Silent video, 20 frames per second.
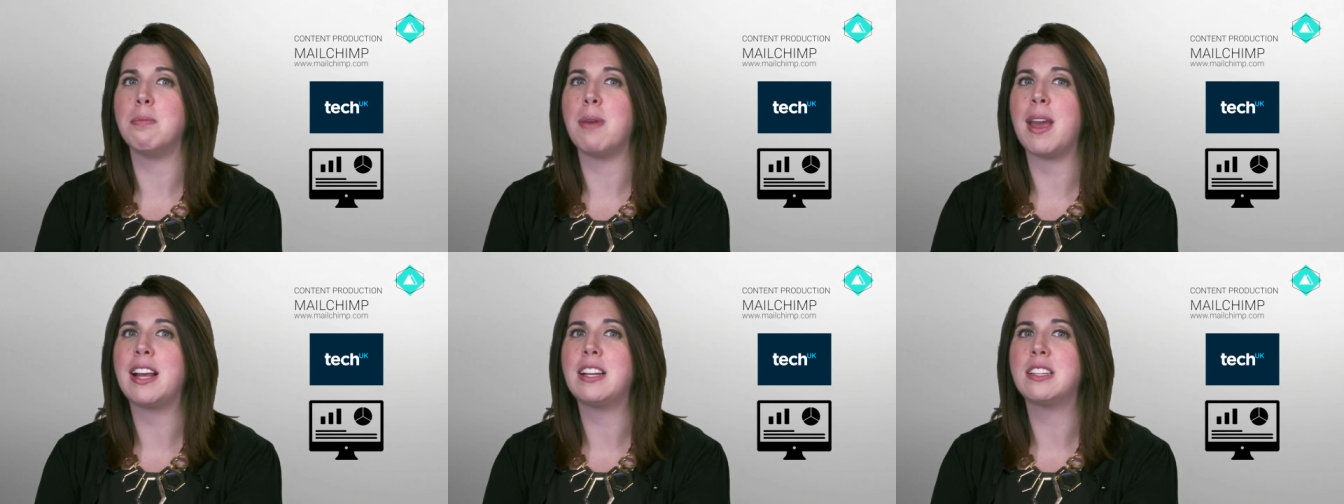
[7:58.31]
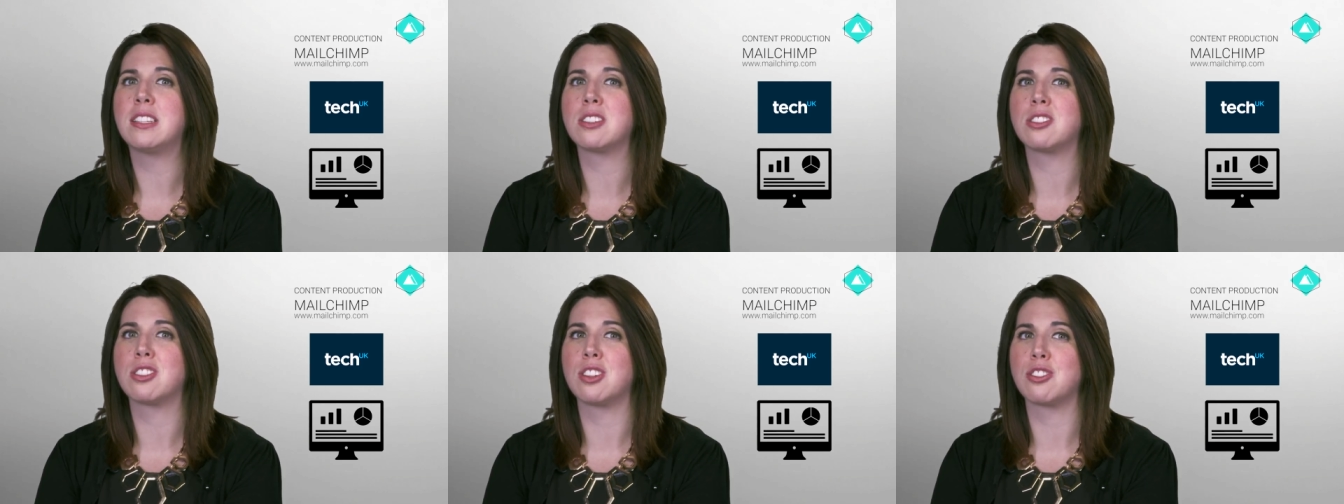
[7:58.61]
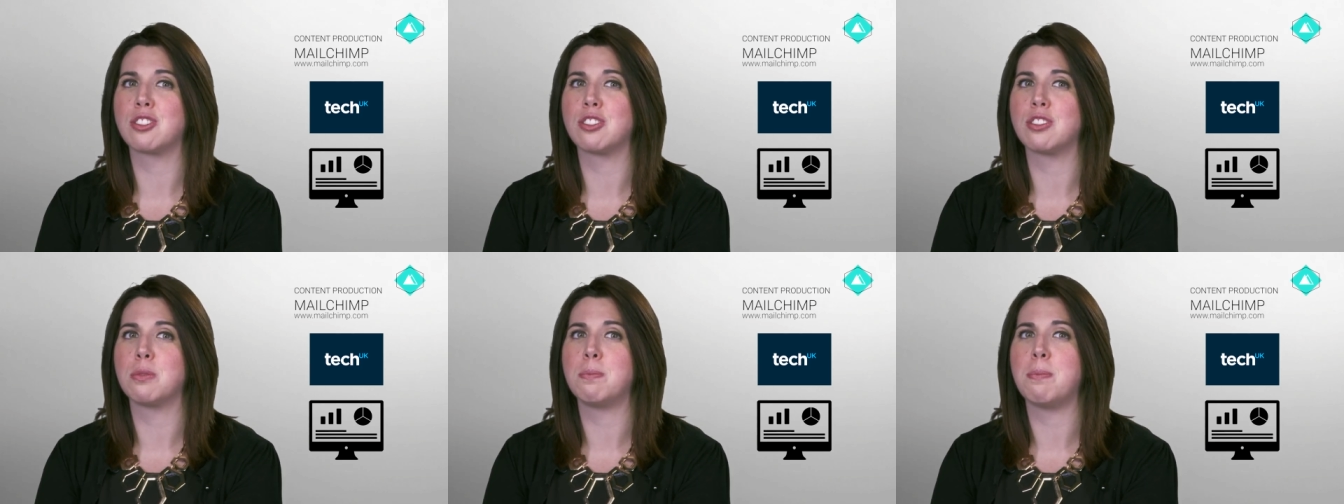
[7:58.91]
make
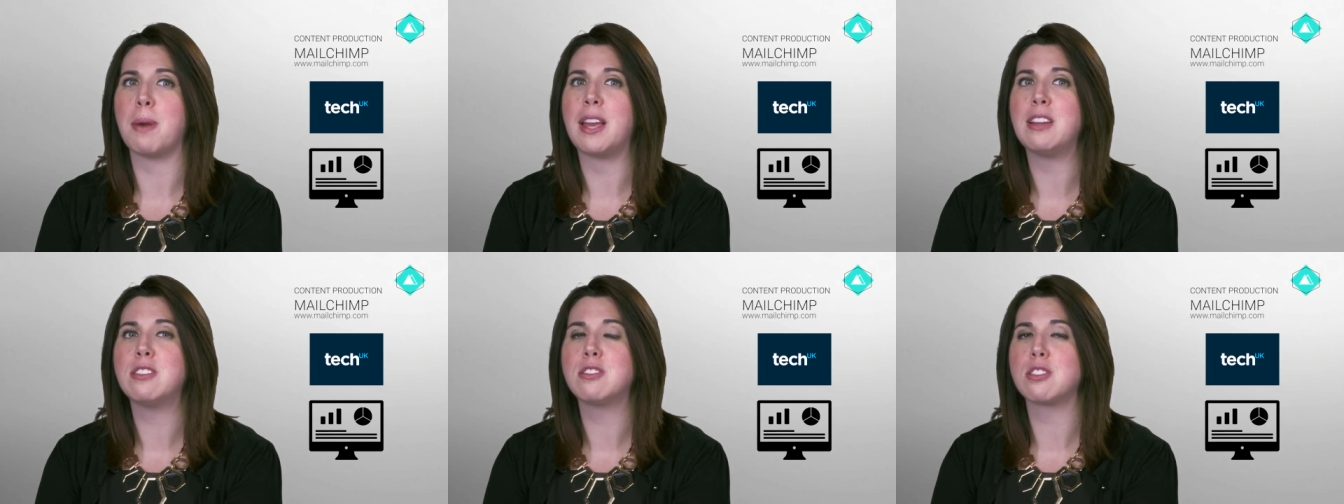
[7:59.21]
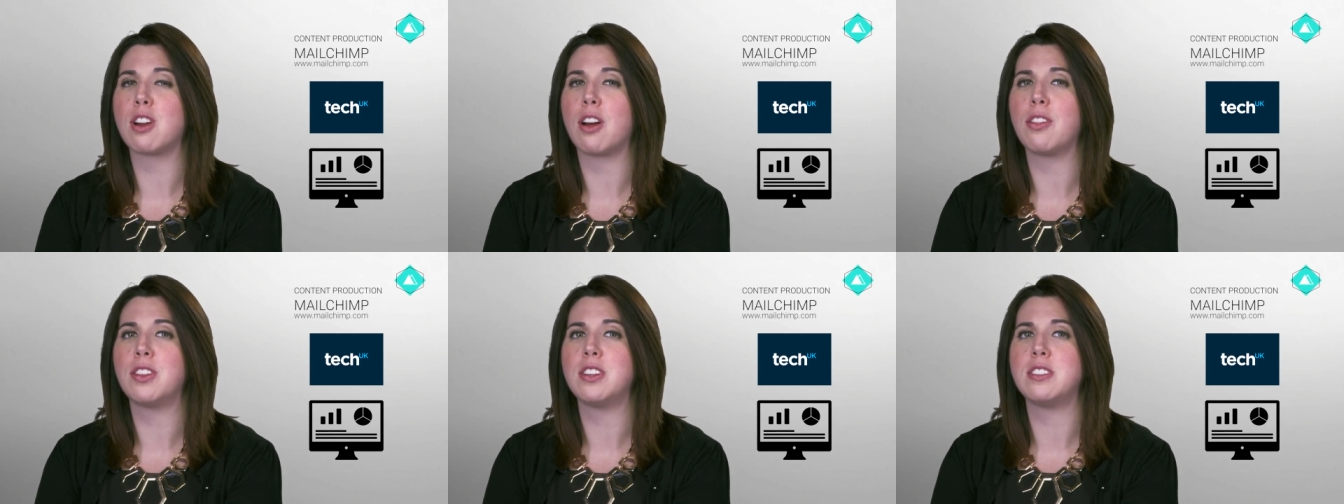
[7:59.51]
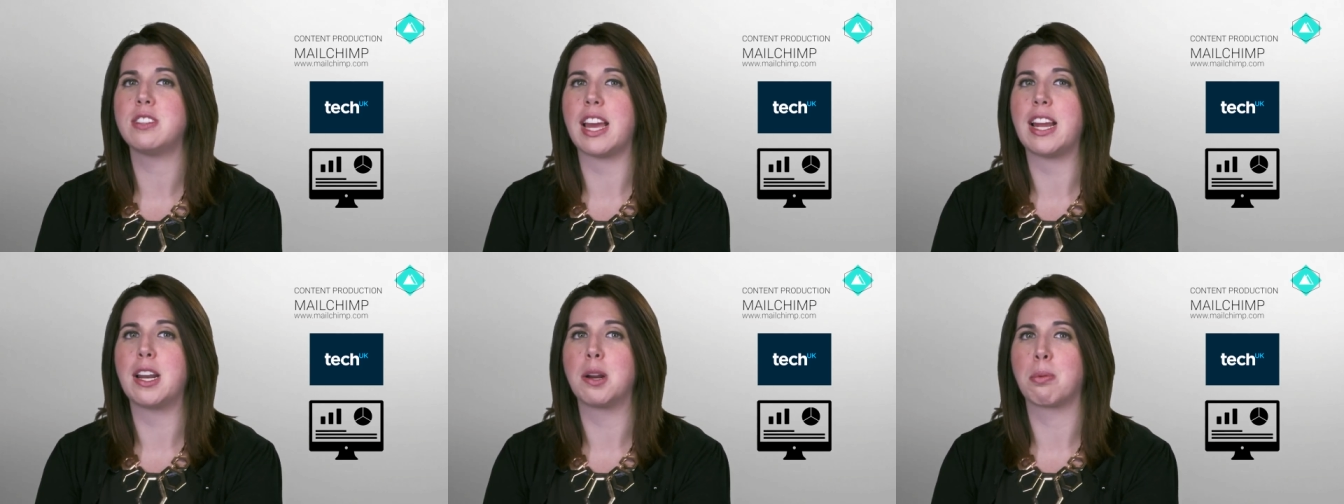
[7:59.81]
decisions based on the
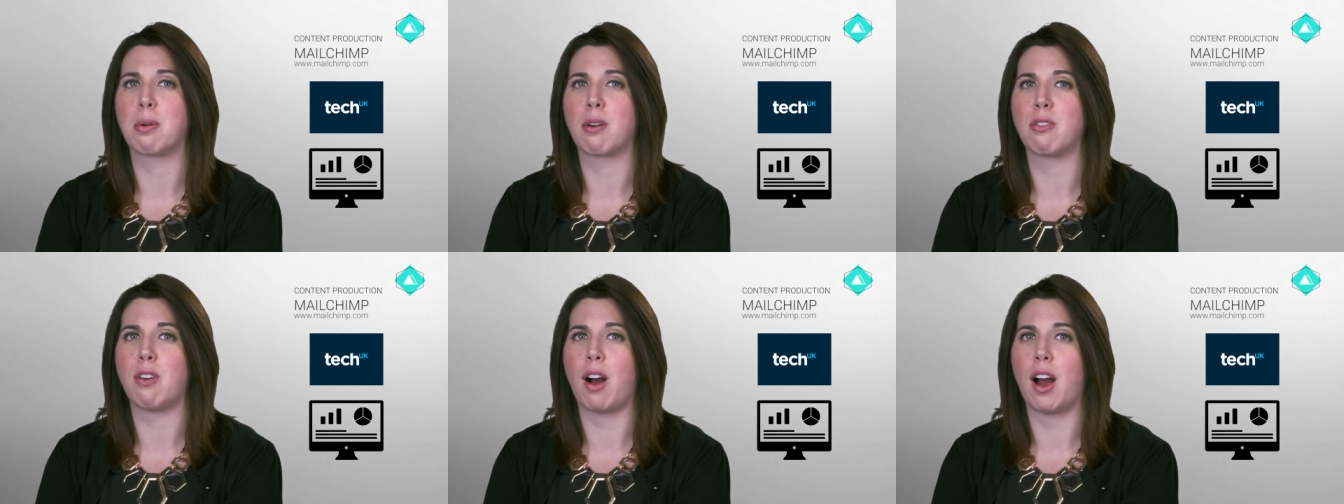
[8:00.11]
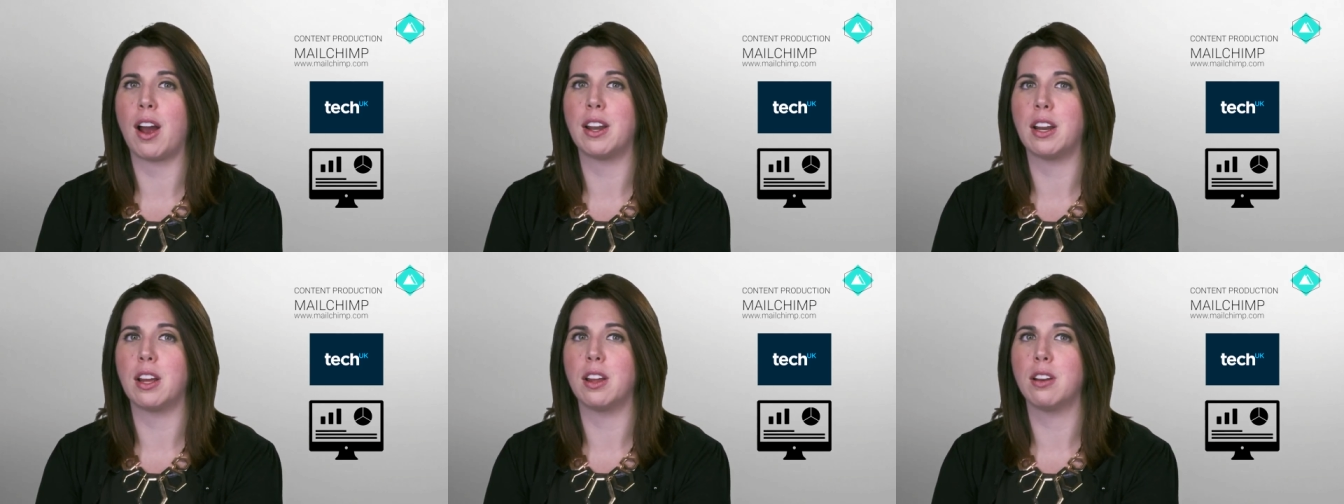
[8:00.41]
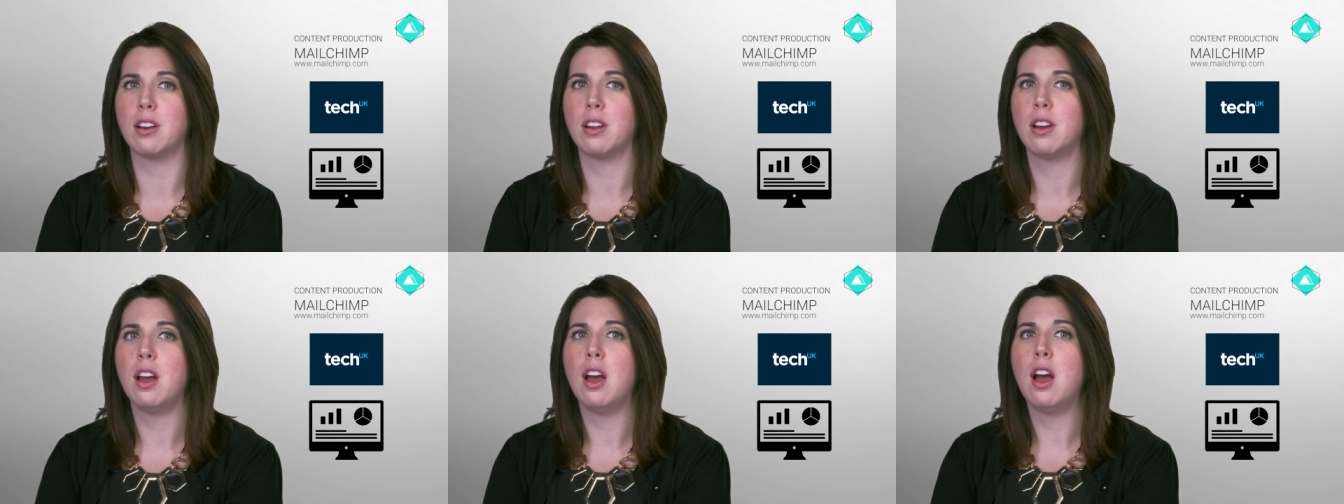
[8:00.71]
data provided.